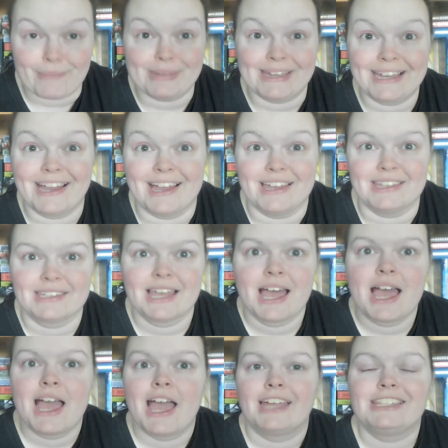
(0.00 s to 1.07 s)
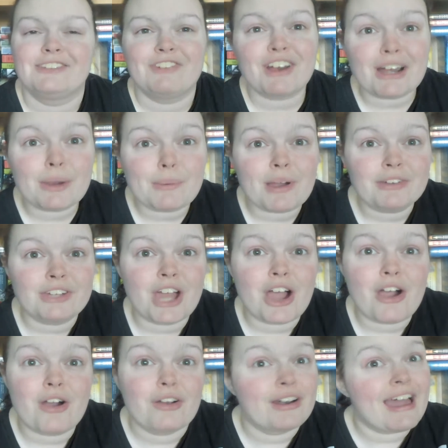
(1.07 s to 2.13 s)
because it's very well
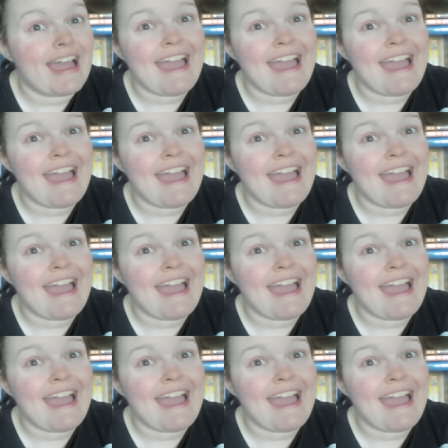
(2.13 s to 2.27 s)
known.